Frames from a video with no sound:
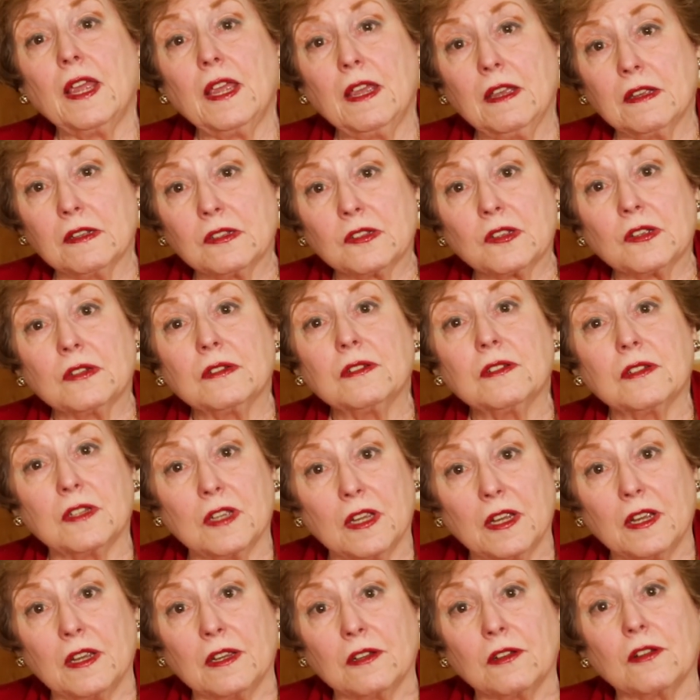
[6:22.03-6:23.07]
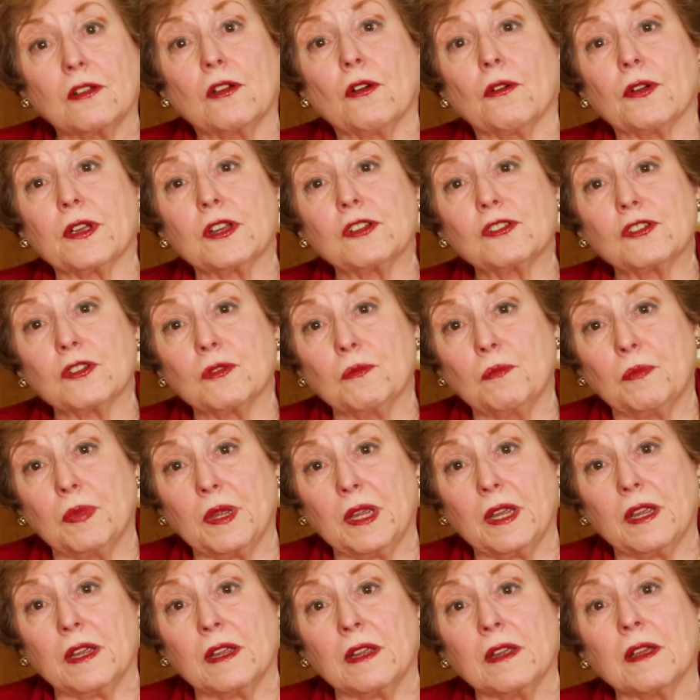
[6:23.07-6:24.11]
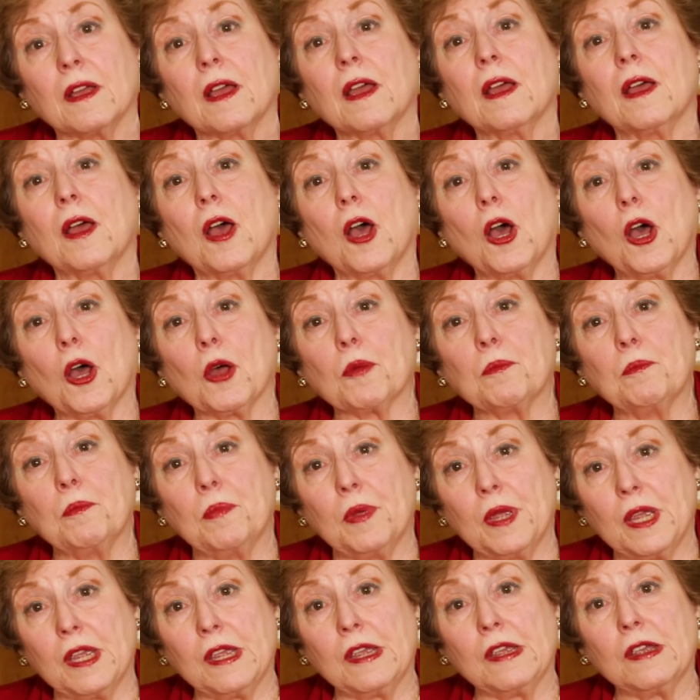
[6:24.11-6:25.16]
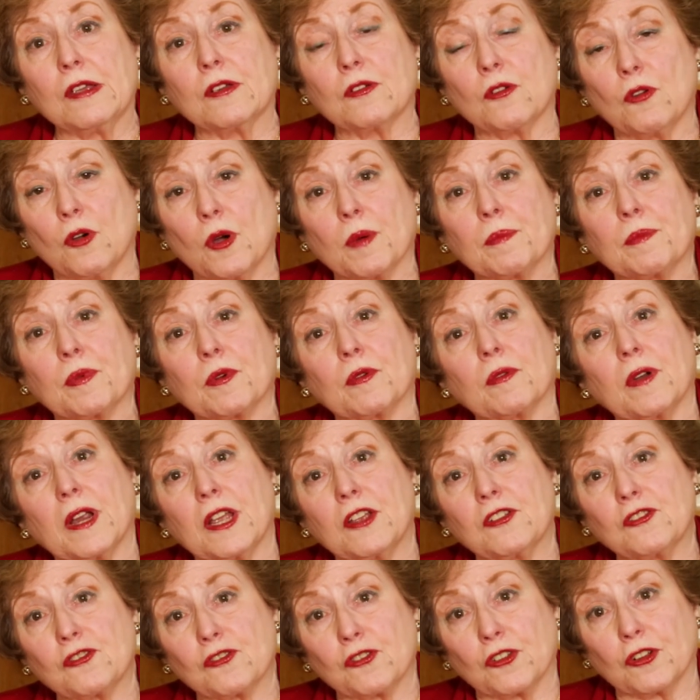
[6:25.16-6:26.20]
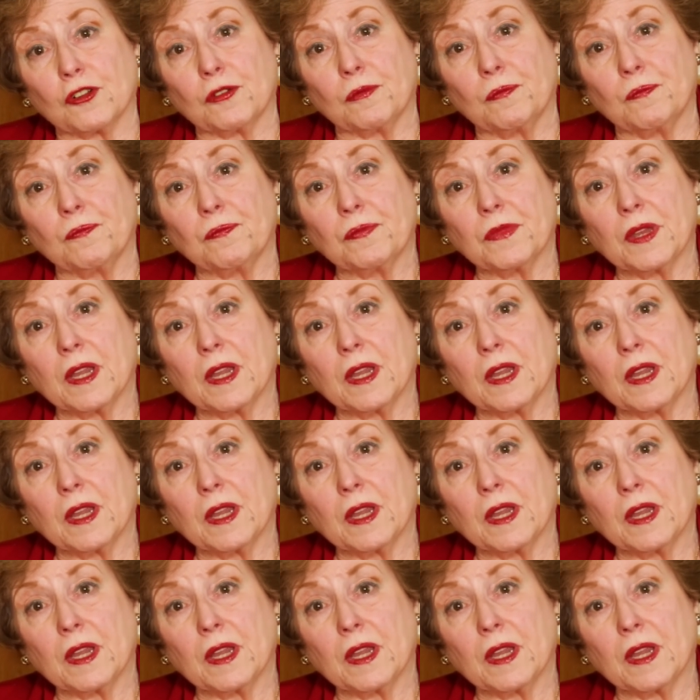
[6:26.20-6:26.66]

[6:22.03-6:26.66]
is indeed going to be a B corporation,